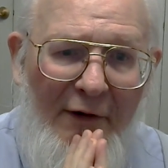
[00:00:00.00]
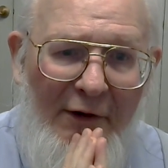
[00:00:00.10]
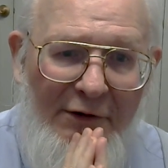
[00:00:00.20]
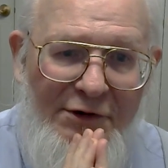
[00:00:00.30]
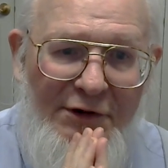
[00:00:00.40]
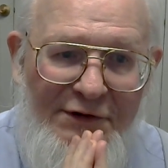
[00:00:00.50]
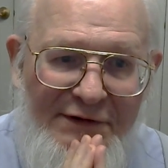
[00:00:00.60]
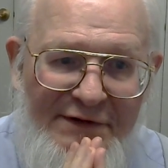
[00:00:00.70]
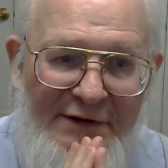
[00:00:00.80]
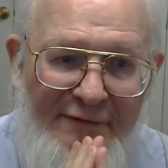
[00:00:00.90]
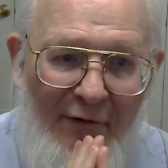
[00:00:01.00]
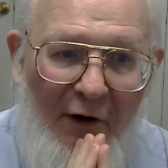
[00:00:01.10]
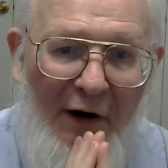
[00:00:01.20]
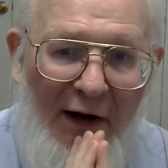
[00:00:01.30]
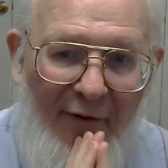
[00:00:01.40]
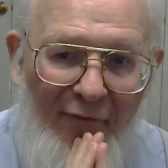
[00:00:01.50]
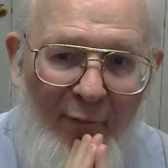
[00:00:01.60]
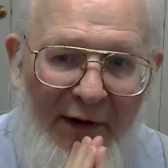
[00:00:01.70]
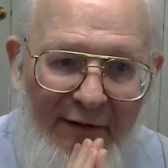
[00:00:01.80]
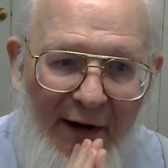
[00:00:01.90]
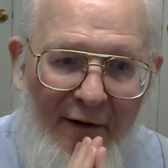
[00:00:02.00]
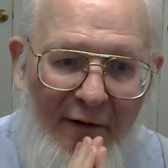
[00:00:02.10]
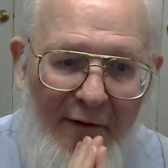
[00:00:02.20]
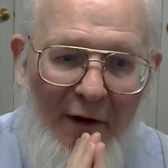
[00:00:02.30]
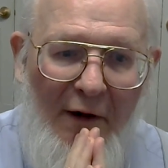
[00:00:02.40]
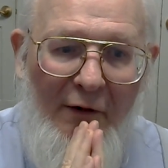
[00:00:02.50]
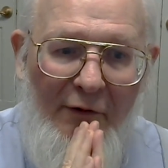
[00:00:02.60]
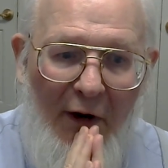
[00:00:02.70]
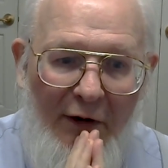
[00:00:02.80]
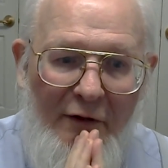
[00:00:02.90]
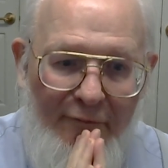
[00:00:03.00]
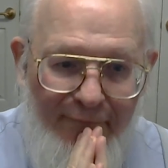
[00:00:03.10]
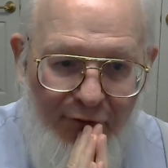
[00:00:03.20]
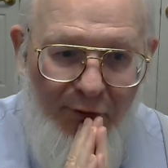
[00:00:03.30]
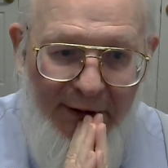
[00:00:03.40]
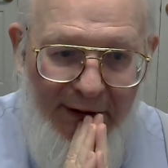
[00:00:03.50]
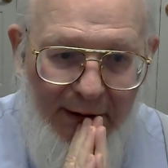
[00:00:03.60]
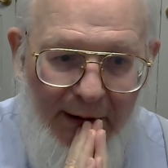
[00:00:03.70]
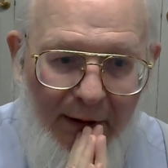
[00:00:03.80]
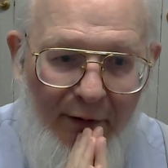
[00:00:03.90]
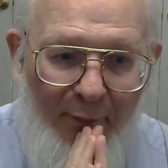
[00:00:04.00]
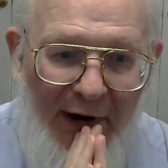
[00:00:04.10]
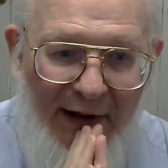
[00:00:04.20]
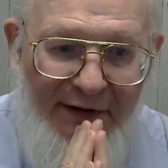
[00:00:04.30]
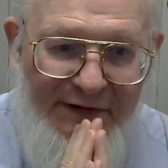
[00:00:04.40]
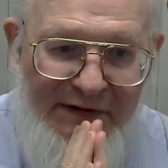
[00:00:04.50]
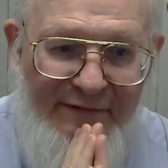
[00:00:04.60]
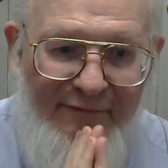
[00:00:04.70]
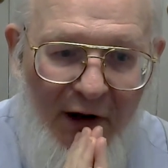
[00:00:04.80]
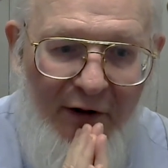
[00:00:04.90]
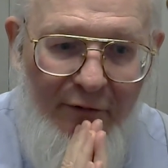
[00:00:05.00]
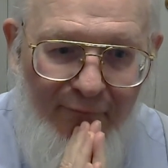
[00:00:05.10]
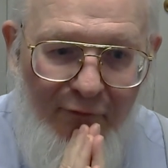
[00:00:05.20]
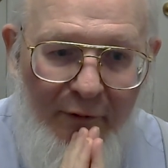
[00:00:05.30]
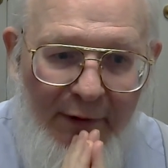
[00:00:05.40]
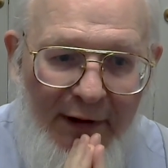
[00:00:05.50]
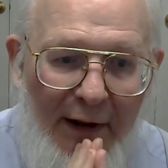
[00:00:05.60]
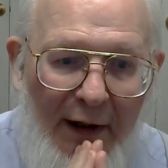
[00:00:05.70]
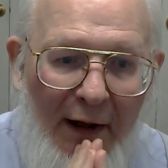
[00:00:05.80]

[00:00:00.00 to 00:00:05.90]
our churches, as far as maintaining nonconformity, the practices of nonconformity,